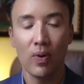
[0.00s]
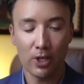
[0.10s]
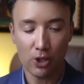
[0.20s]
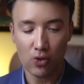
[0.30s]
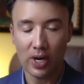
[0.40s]

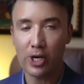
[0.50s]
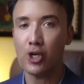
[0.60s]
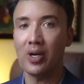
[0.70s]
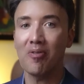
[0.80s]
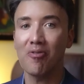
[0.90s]

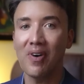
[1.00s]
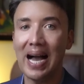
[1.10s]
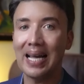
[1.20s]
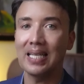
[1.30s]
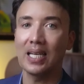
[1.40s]
registration,
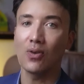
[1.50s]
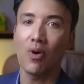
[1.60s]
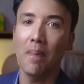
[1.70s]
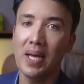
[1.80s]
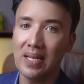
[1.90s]
filing,
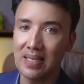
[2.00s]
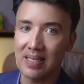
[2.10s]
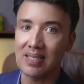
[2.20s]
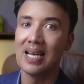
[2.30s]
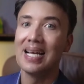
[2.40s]

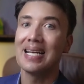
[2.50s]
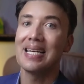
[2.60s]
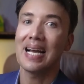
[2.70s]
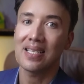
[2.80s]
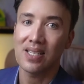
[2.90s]
remittance,
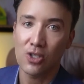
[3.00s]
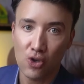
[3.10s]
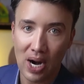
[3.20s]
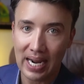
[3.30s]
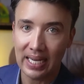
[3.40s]
nexus
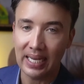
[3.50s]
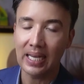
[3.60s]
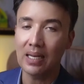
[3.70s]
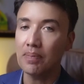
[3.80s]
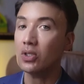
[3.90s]

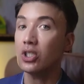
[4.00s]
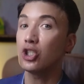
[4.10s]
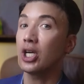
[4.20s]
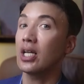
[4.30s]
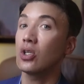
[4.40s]
tracking, and
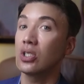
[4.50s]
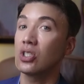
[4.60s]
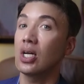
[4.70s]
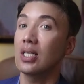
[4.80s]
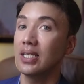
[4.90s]
multi-channel
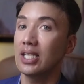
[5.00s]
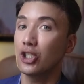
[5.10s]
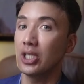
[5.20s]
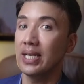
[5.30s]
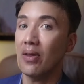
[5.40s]

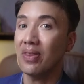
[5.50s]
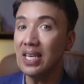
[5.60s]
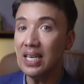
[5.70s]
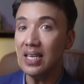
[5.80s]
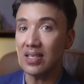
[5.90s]
consolidation. Now,
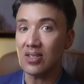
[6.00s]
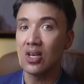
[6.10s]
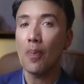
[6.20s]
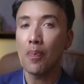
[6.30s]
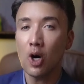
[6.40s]
these
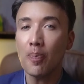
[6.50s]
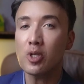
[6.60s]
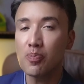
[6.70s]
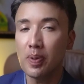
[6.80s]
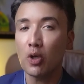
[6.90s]
are
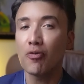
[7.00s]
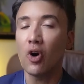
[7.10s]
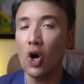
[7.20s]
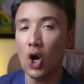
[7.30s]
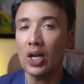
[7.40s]
purpose-built
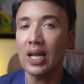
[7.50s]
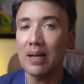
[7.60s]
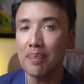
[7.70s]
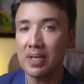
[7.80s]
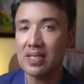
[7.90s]
for
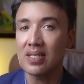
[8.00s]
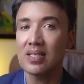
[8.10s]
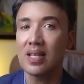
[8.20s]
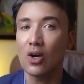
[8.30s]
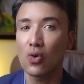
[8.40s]
online
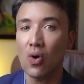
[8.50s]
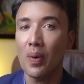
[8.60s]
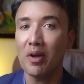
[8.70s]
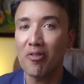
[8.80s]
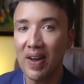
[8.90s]
businesses that are
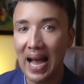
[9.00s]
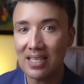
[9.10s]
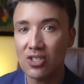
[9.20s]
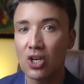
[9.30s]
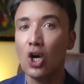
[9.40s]
growing
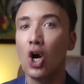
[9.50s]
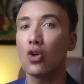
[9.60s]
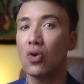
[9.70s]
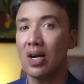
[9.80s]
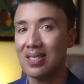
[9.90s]
fast
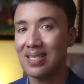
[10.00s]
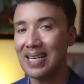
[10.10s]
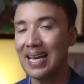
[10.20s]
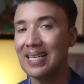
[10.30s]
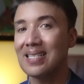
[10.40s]
across
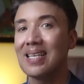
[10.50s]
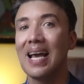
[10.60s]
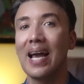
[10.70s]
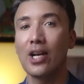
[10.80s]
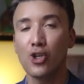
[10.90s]
states
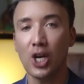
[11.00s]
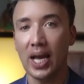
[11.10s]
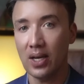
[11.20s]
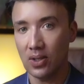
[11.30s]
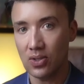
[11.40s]
and
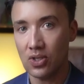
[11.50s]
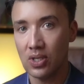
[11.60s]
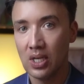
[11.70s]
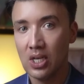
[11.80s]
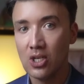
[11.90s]
channels.
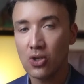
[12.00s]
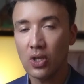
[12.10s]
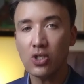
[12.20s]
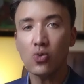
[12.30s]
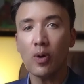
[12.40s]
So
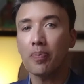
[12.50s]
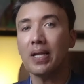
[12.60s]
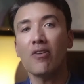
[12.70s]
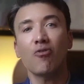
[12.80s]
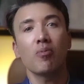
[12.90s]
this is where
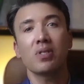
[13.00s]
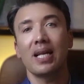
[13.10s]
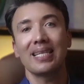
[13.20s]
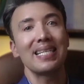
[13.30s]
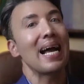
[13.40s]
platforms
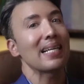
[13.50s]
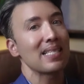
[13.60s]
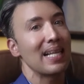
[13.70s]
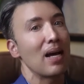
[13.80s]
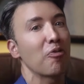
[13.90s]
like
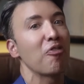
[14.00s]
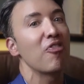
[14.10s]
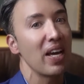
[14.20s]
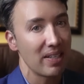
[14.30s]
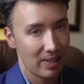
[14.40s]
TaxCloud
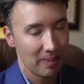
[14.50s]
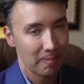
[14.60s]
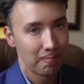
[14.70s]
fit.